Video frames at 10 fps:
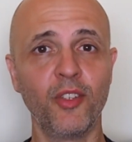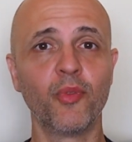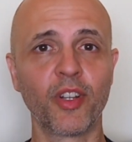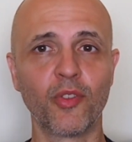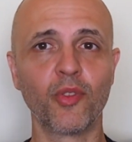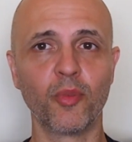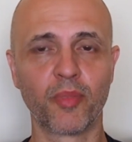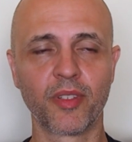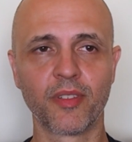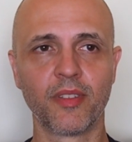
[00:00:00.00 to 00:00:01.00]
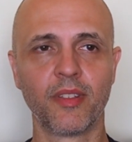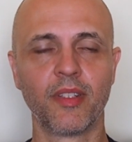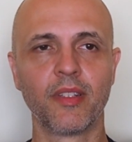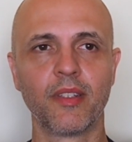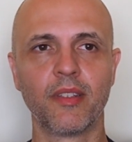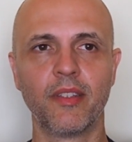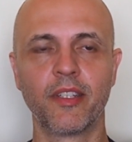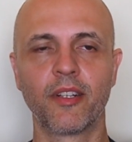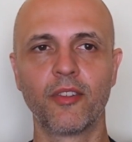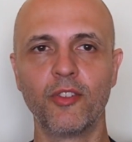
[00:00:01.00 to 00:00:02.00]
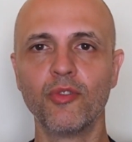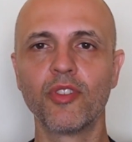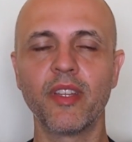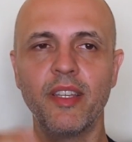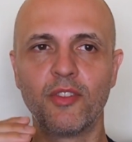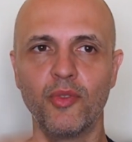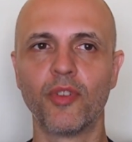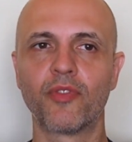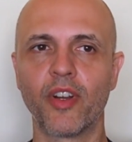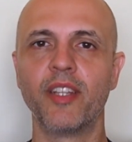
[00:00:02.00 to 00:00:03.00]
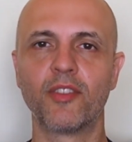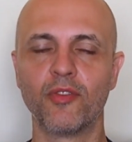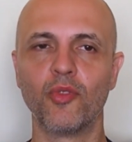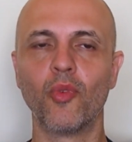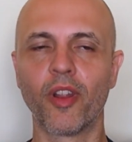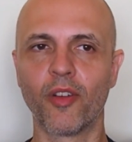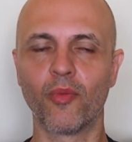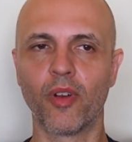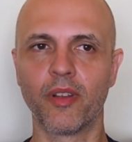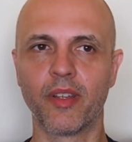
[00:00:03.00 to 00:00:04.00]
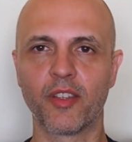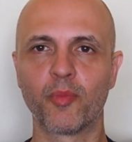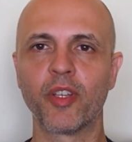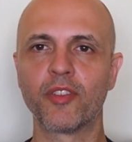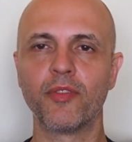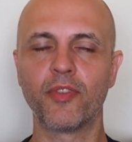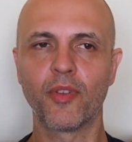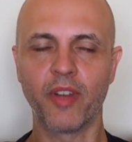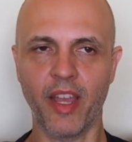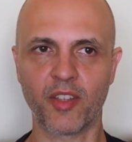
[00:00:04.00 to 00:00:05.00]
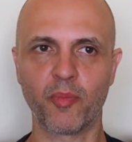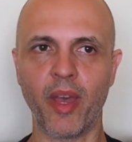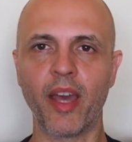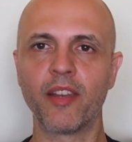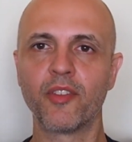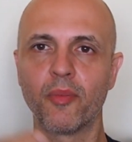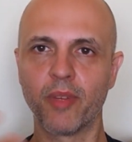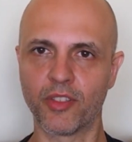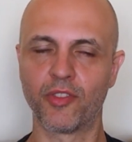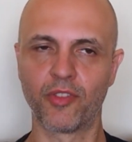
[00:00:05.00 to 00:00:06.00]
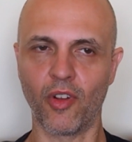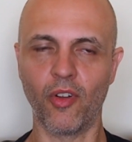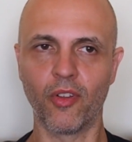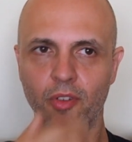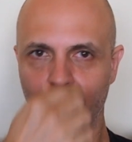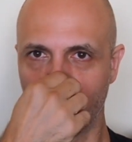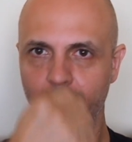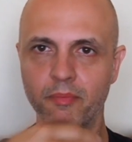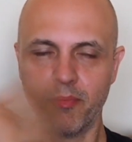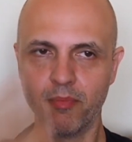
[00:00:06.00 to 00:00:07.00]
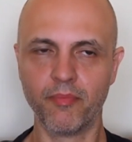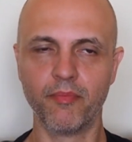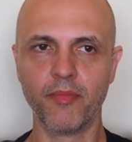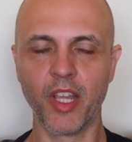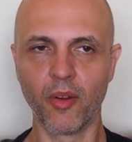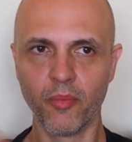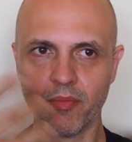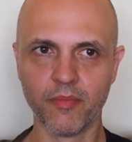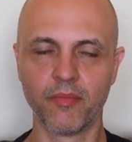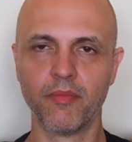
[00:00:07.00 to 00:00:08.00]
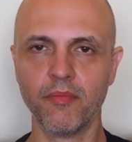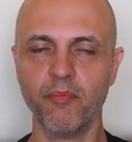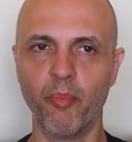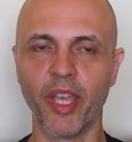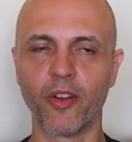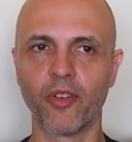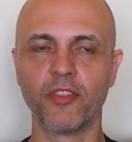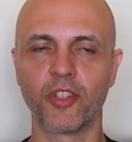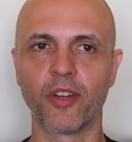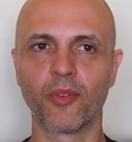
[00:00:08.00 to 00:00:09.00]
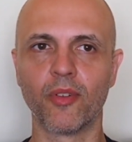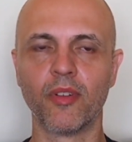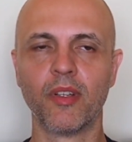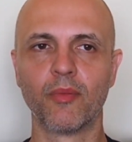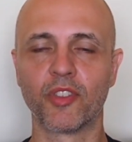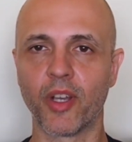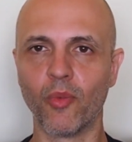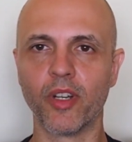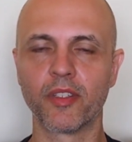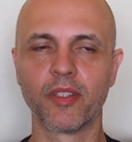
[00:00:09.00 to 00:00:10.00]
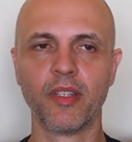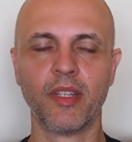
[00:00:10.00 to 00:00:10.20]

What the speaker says: in groups. They're usually too afraid to do one-on-one, especially if you're an expat and you're much taller and, bigger in general, which I was.